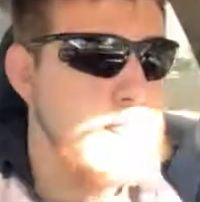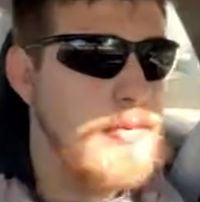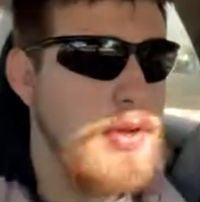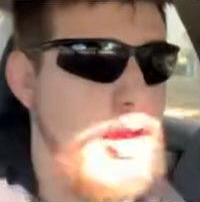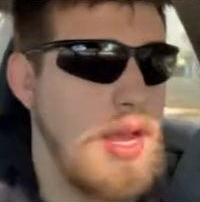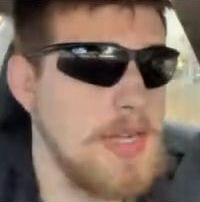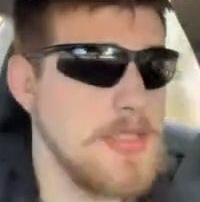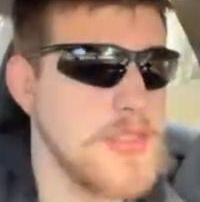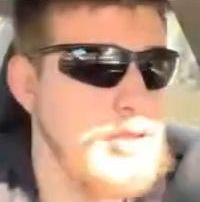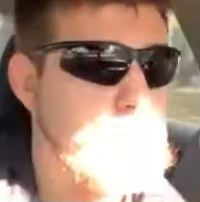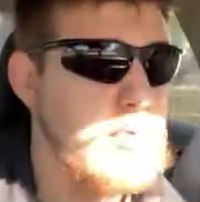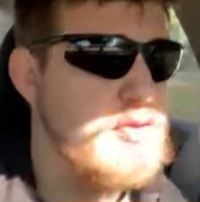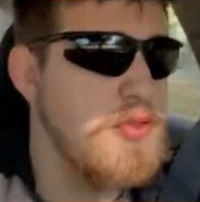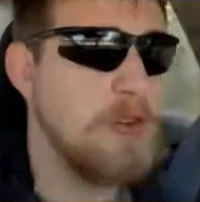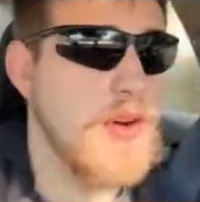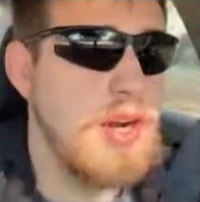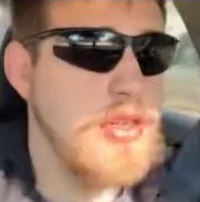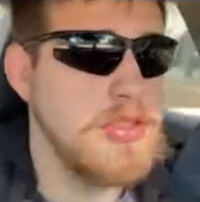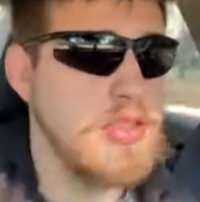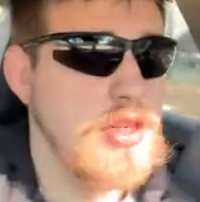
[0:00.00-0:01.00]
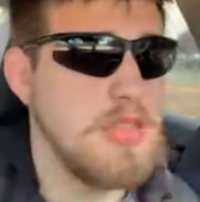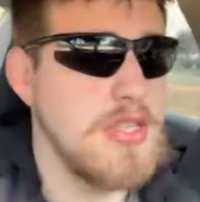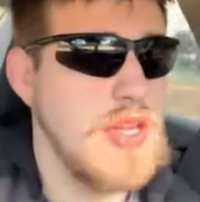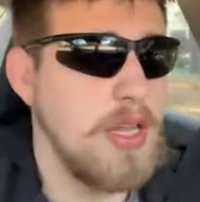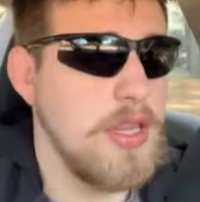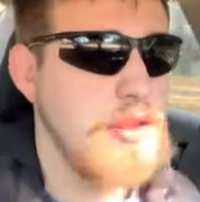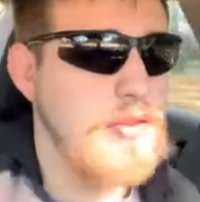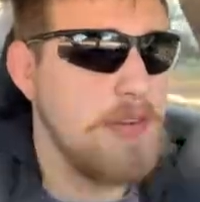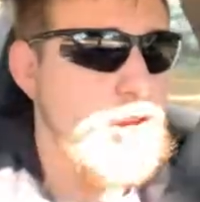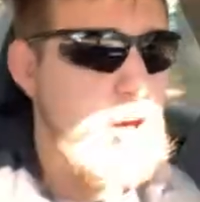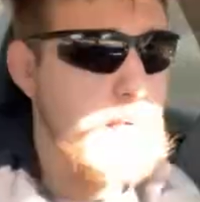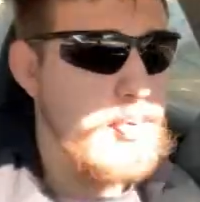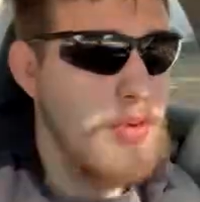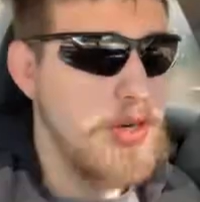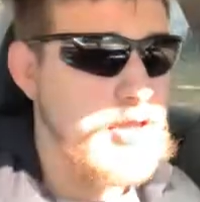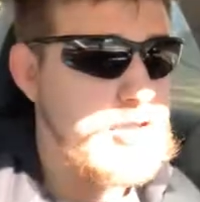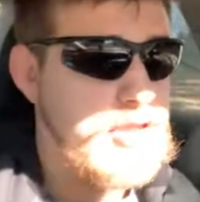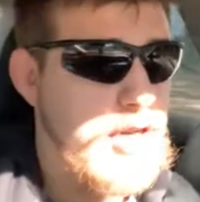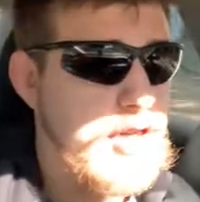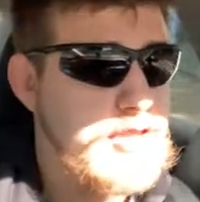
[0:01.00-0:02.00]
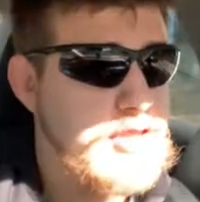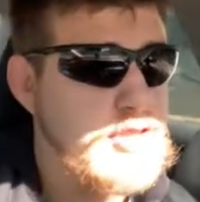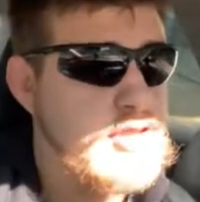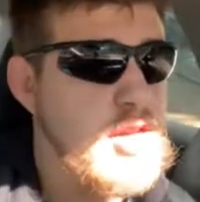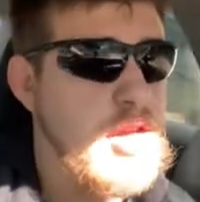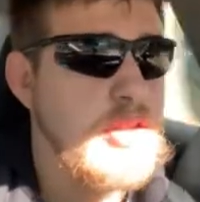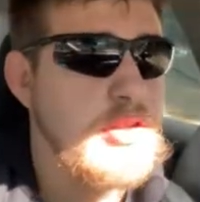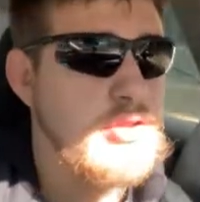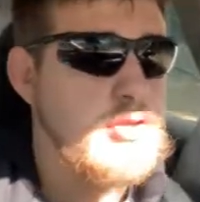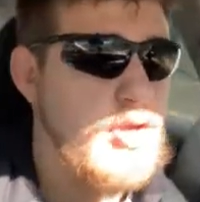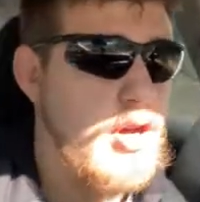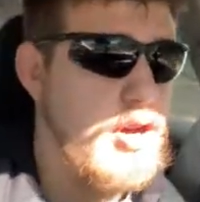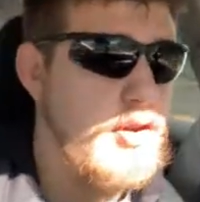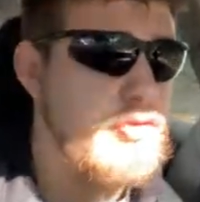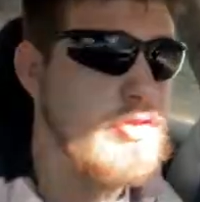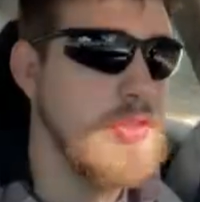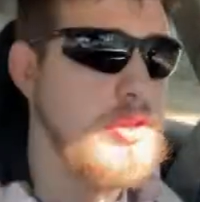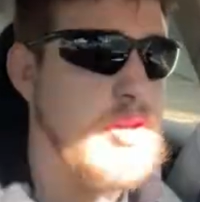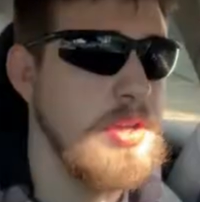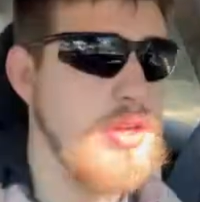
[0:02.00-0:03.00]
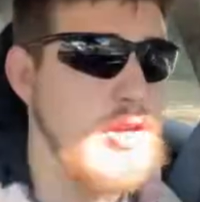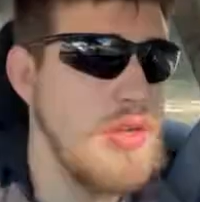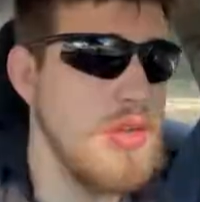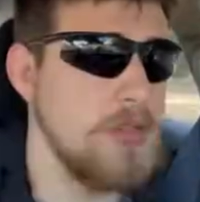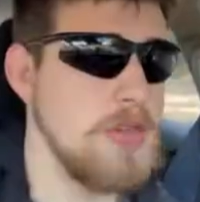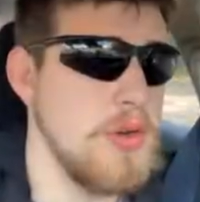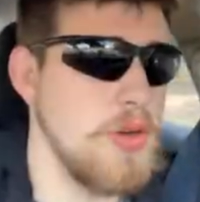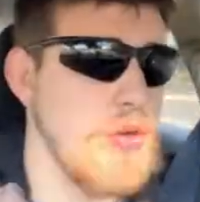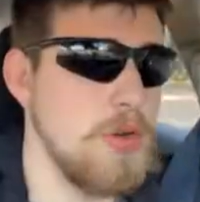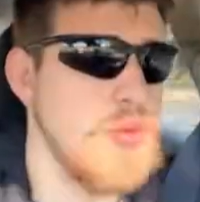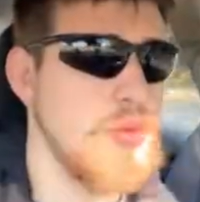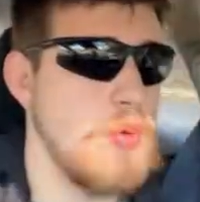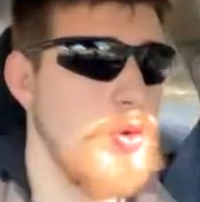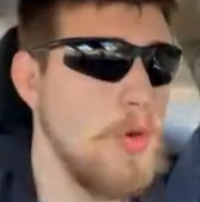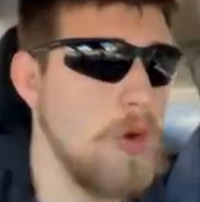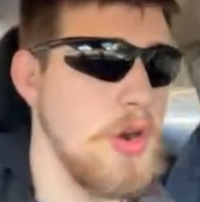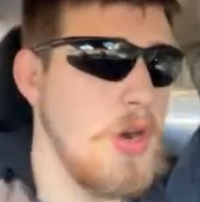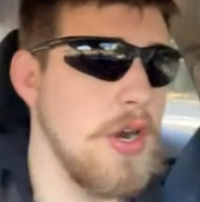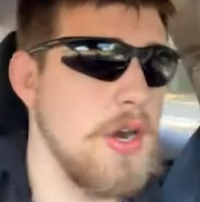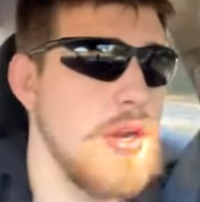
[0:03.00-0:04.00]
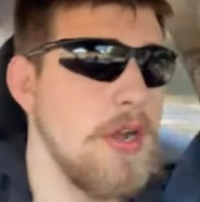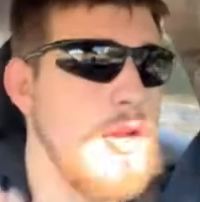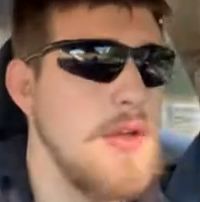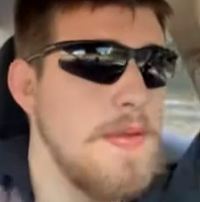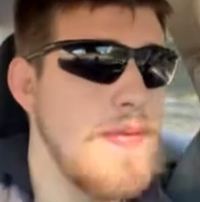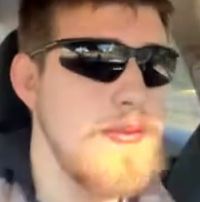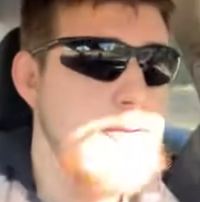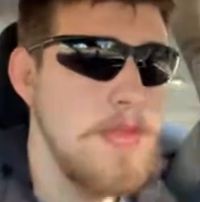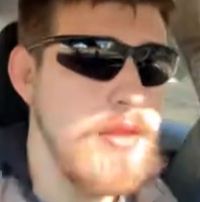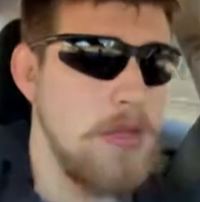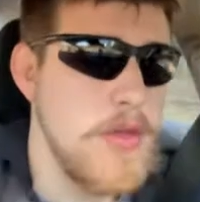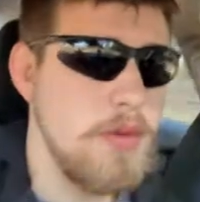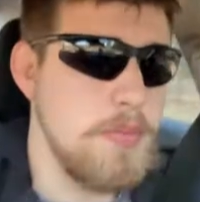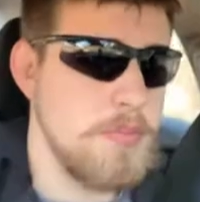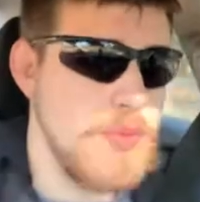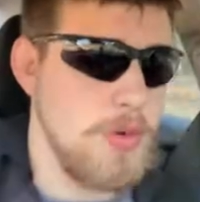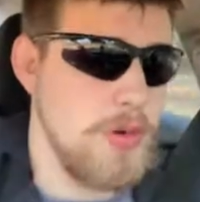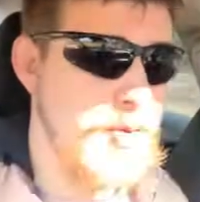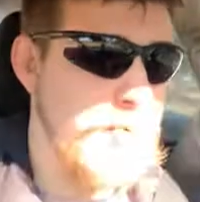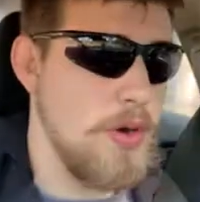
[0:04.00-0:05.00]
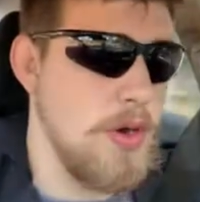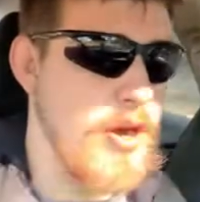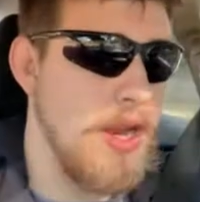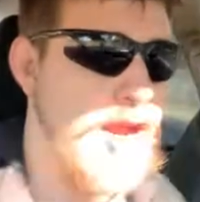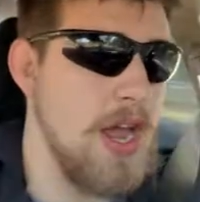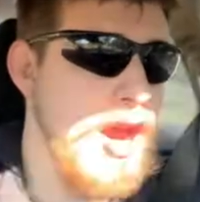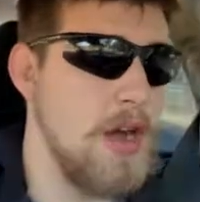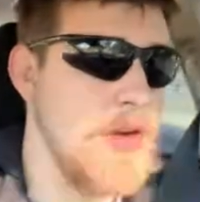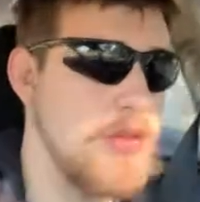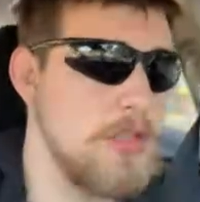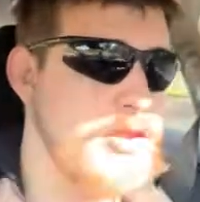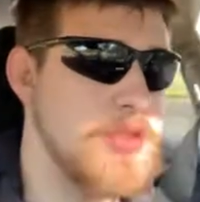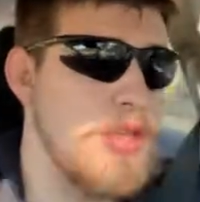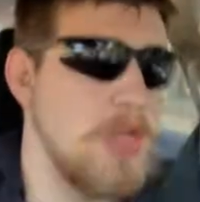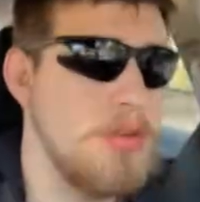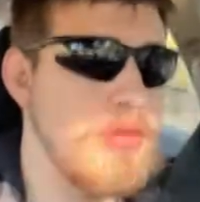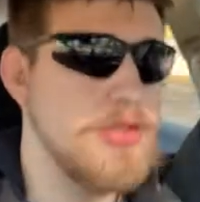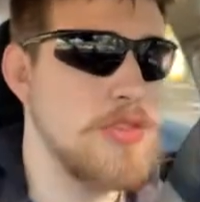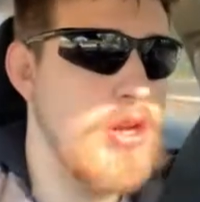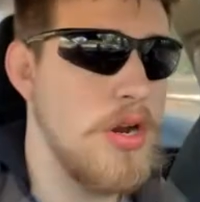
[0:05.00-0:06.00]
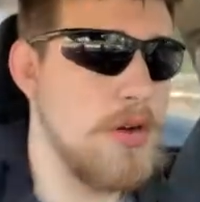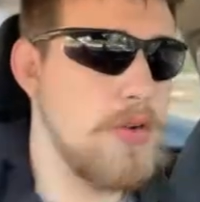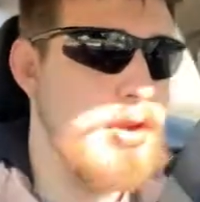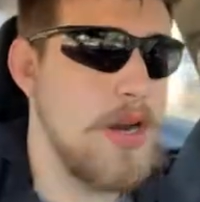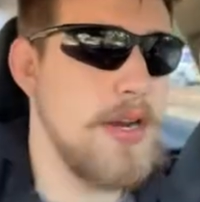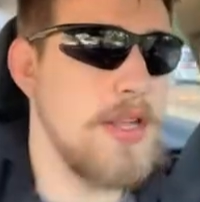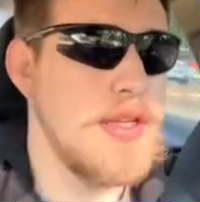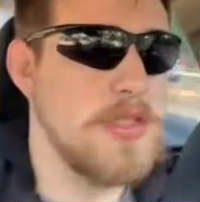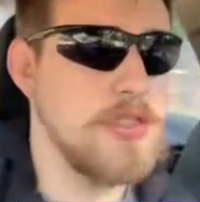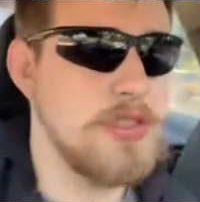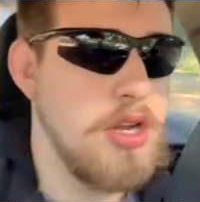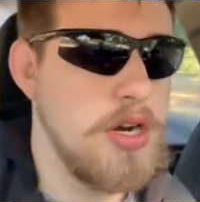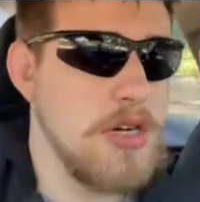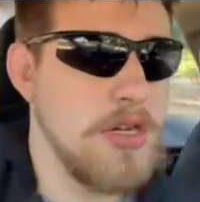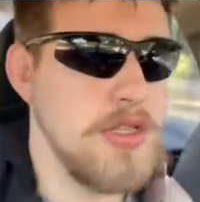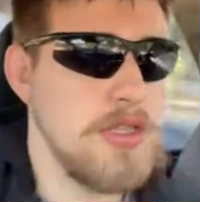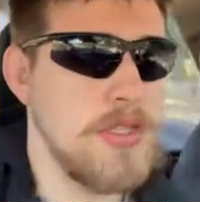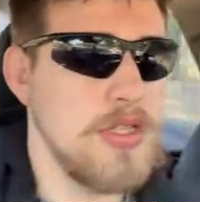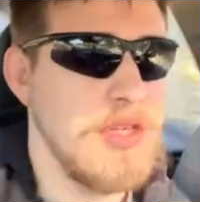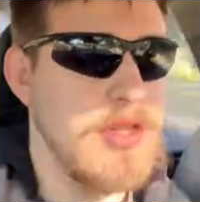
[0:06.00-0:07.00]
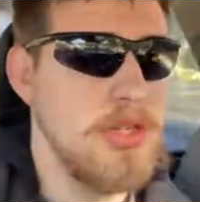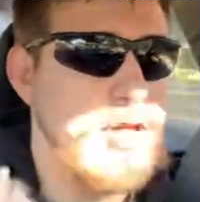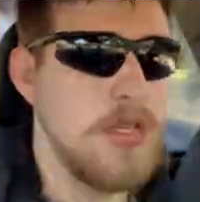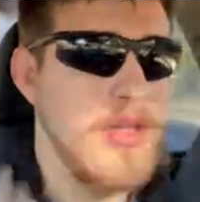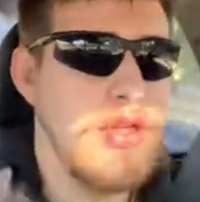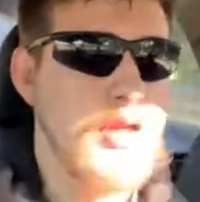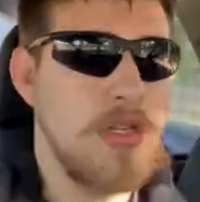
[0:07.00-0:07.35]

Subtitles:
actually, before I started taking the fat burners, I had cycled off the Total War pre-workout because I was already starting to